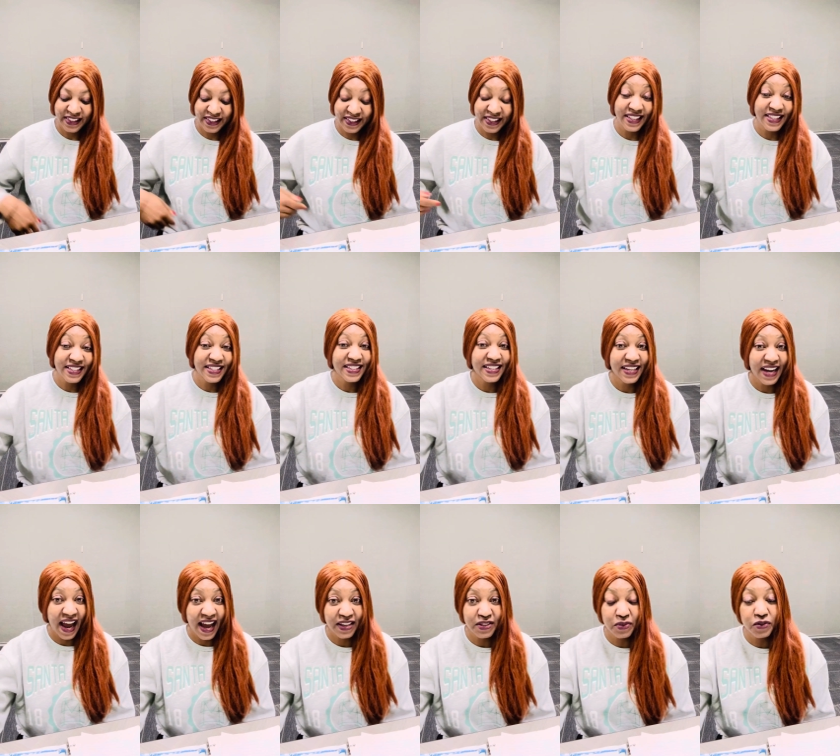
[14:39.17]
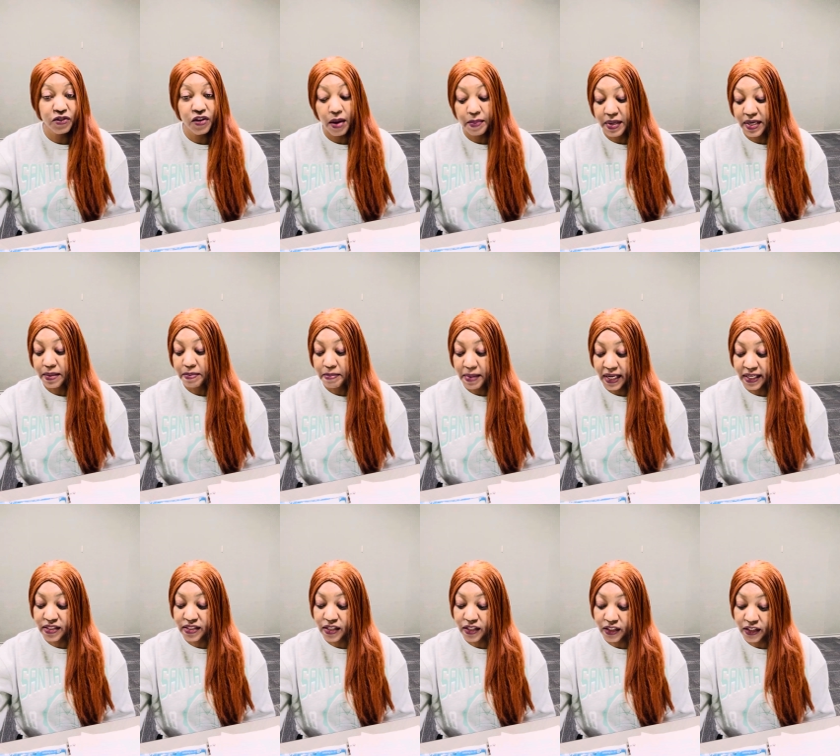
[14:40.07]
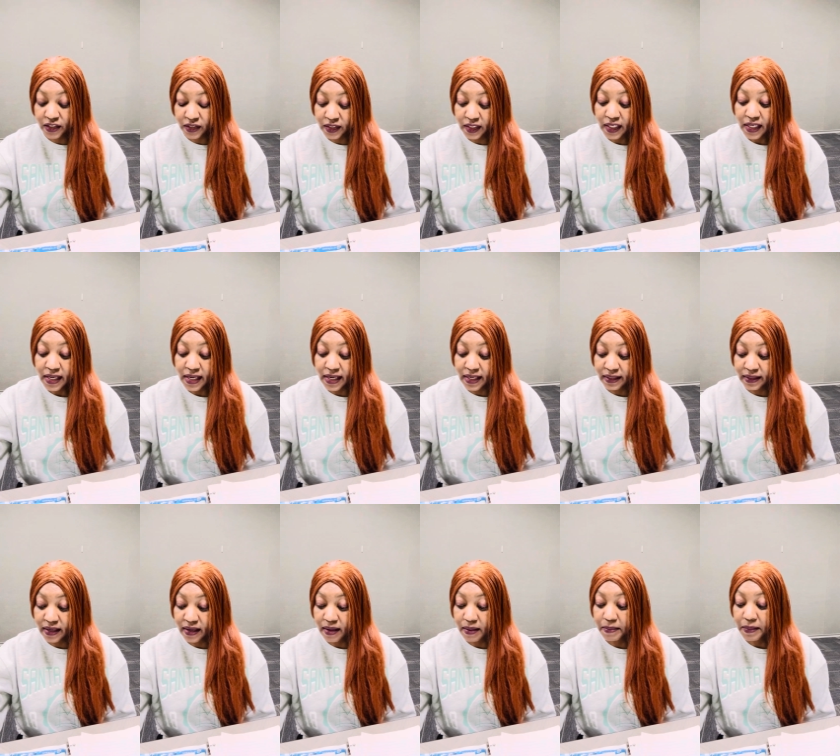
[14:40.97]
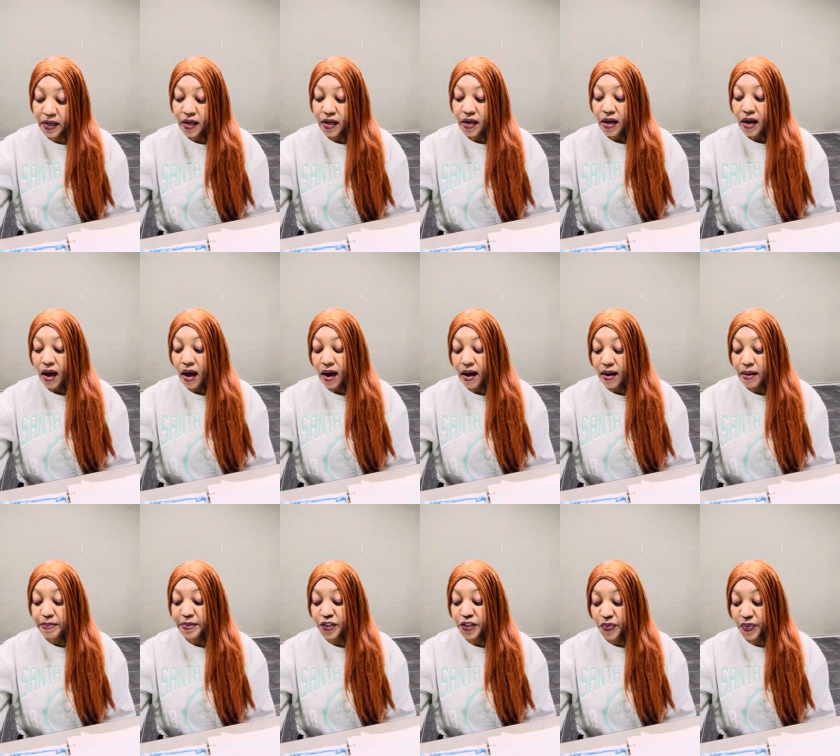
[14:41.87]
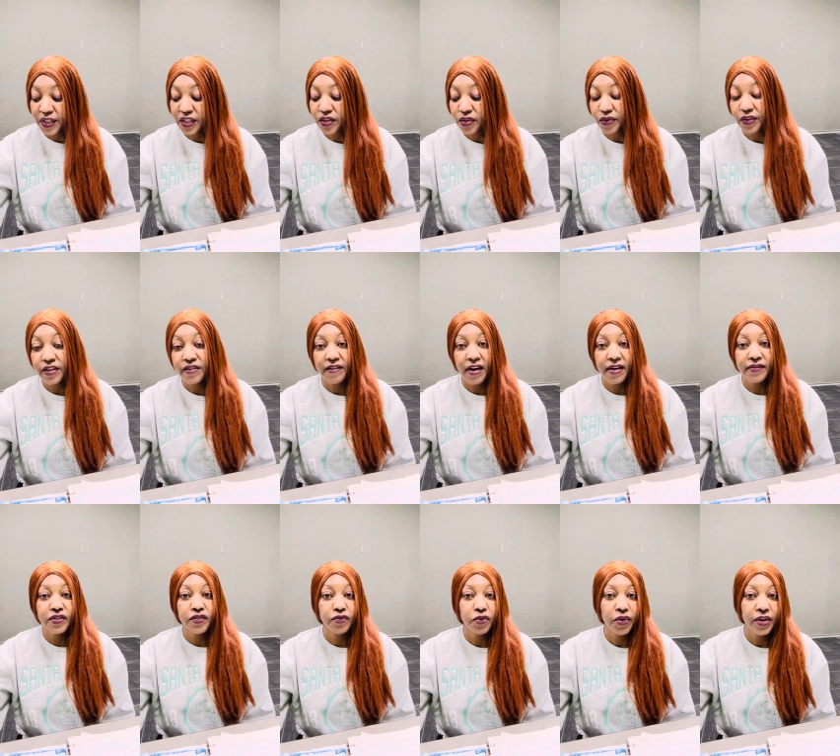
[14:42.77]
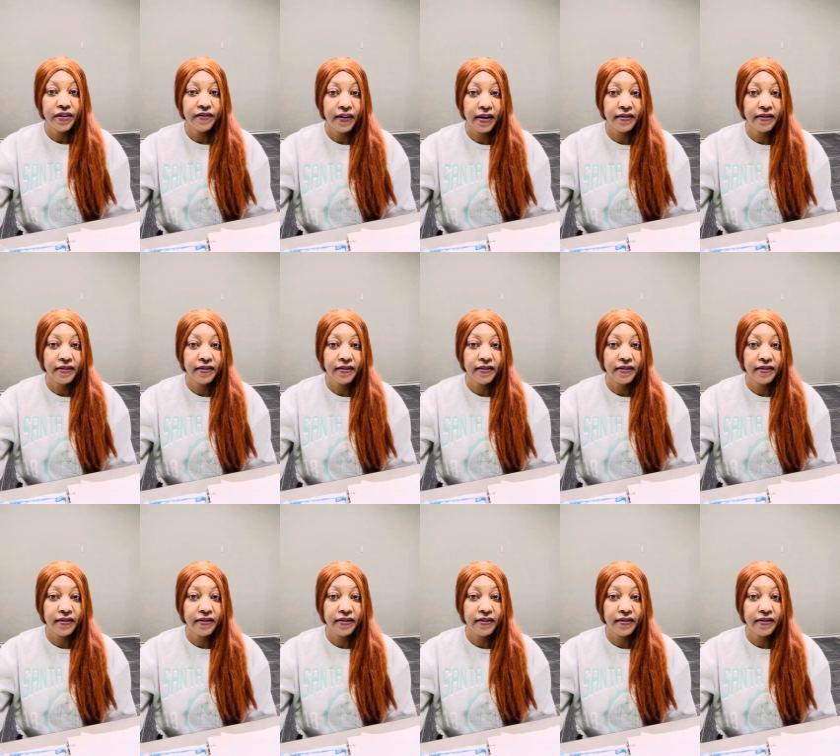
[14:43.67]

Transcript: That's an actual job, and it makes good income, between 35 to 45.